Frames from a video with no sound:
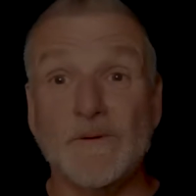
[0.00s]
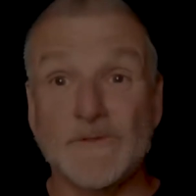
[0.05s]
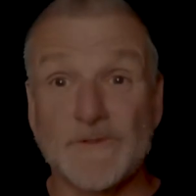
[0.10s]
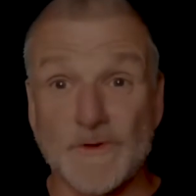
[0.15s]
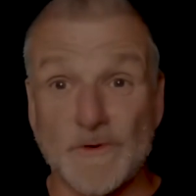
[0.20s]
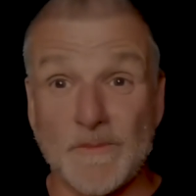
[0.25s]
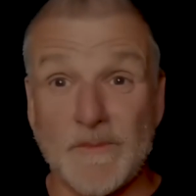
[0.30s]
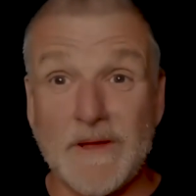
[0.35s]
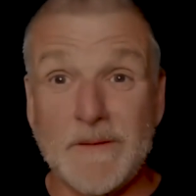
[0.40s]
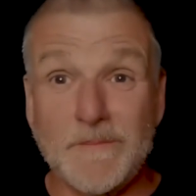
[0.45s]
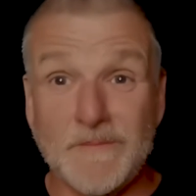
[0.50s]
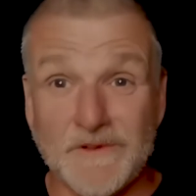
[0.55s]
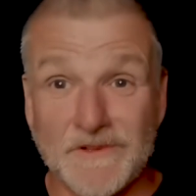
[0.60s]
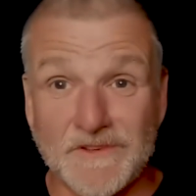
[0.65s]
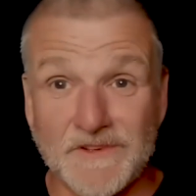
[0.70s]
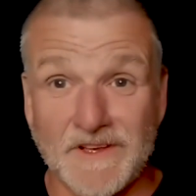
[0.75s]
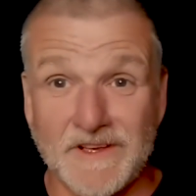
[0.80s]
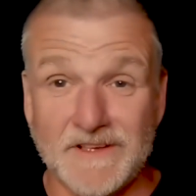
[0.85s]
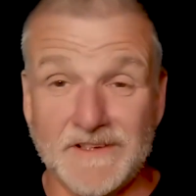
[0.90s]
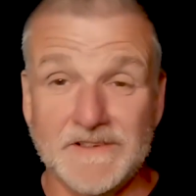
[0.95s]
able to remember
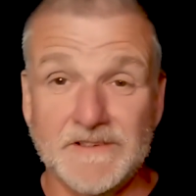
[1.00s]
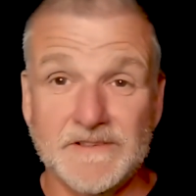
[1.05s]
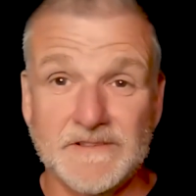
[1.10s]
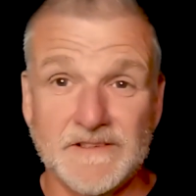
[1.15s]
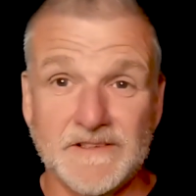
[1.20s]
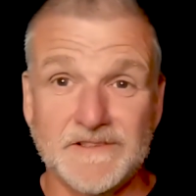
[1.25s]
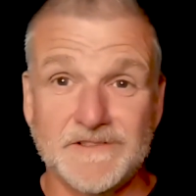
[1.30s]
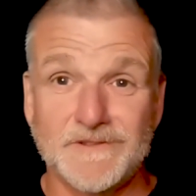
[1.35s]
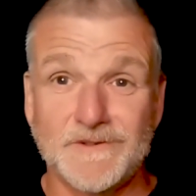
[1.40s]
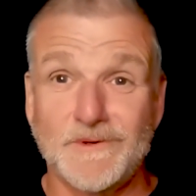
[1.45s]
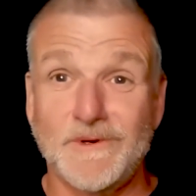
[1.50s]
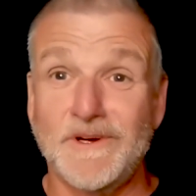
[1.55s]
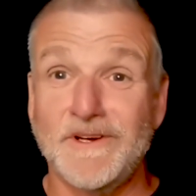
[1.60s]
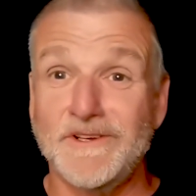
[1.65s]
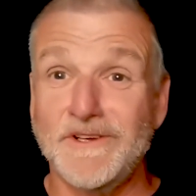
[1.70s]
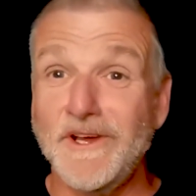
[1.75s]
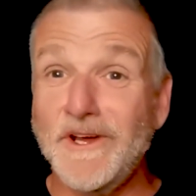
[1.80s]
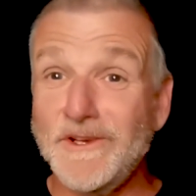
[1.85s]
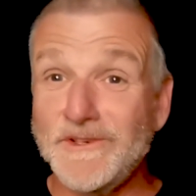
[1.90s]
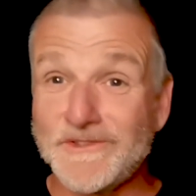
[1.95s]
things is
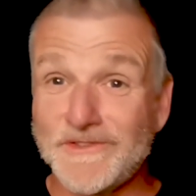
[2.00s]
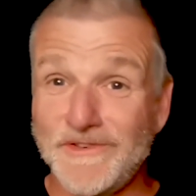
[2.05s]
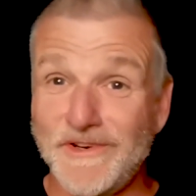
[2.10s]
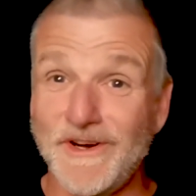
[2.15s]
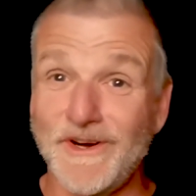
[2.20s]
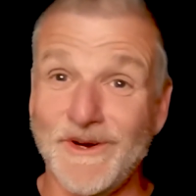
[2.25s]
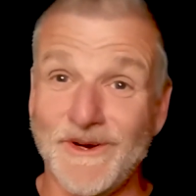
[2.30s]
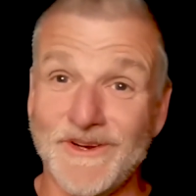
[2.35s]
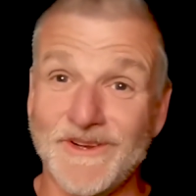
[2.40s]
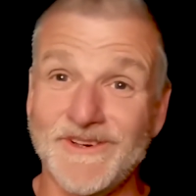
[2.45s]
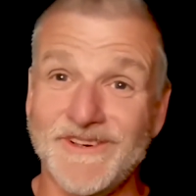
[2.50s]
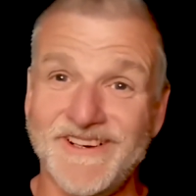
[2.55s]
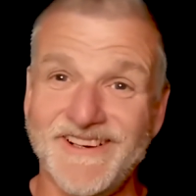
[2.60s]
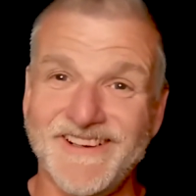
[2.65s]
quite useful.